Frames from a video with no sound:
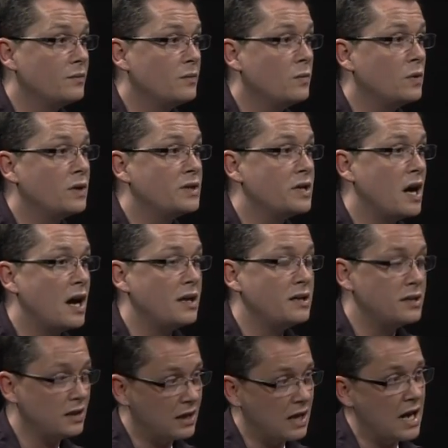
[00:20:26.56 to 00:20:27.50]
We're taught
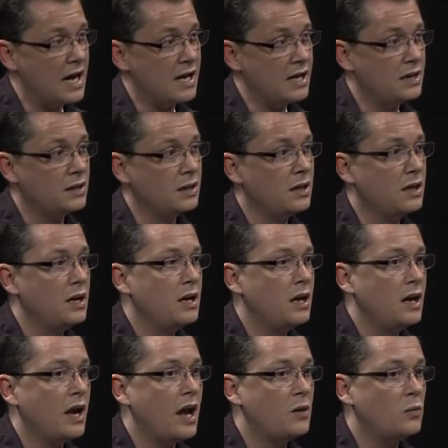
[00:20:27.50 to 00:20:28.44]
to lie,
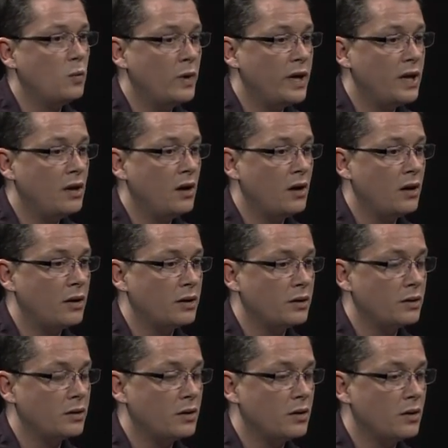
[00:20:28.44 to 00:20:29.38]
and we
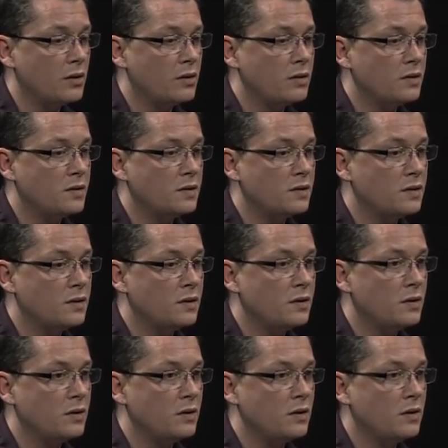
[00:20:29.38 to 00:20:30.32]
are
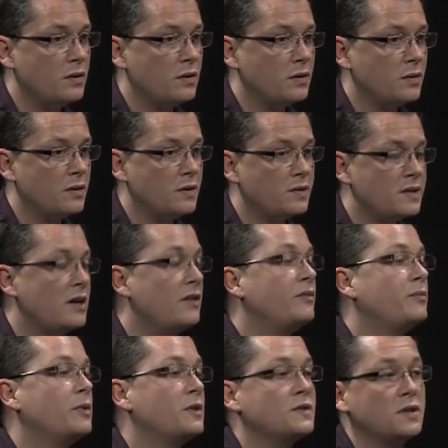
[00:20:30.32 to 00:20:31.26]

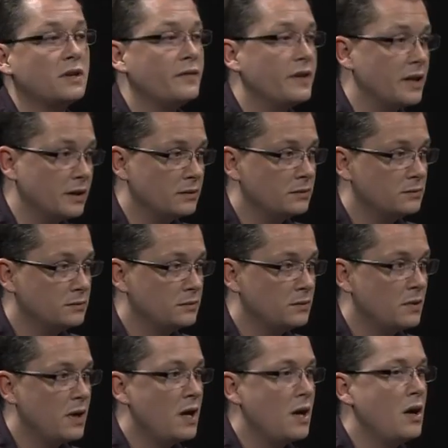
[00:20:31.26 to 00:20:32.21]
self-preserving.
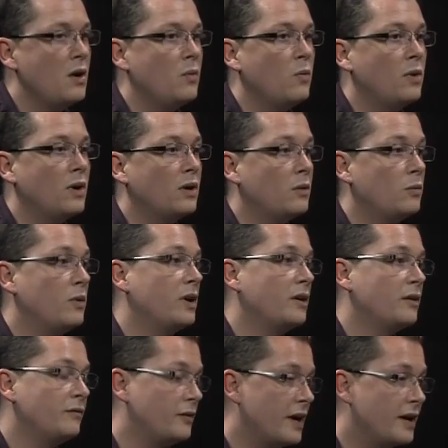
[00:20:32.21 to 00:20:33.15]
We're
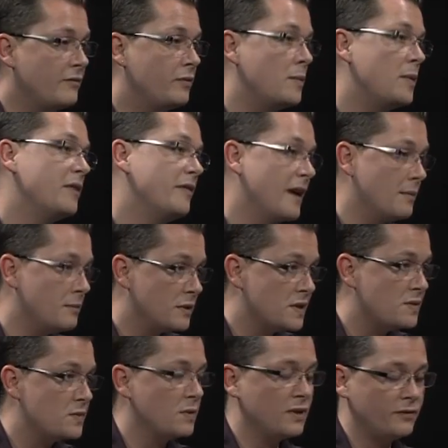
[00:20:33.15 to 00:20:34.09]
afraid from our
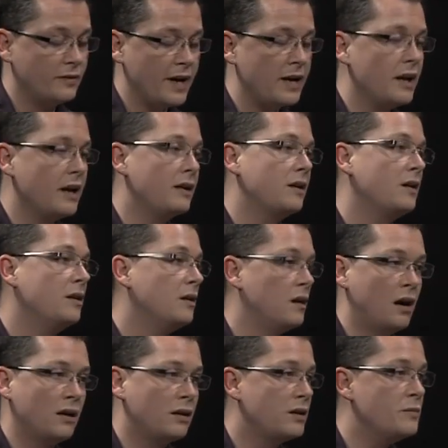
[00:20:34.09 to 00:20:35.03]
families. We're afraid at
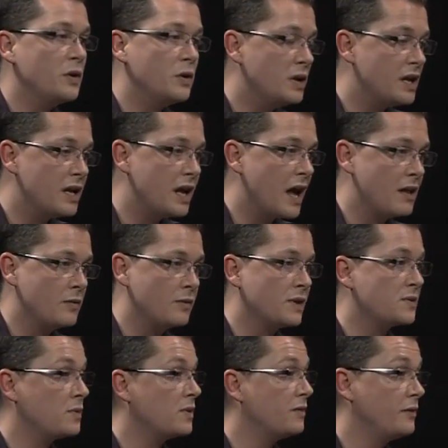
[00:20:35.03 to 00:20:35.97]
our community
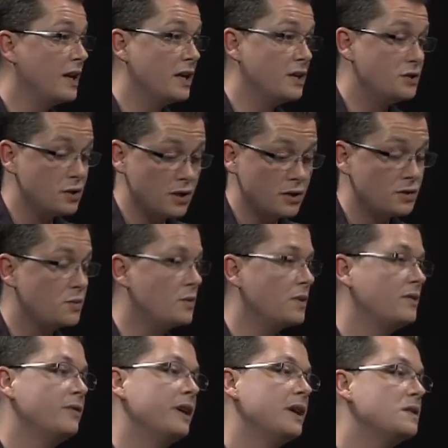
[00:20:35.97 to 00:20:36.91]
gatherings. We're afraid at church.
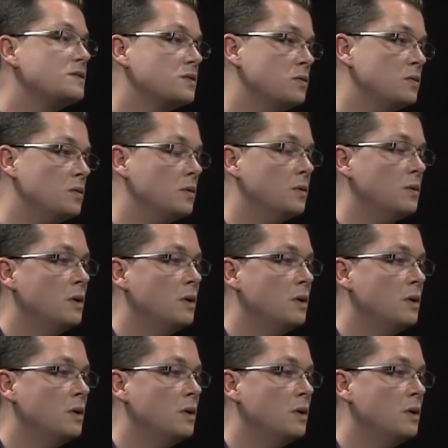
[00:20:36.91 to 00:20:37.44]
We're afraid at school.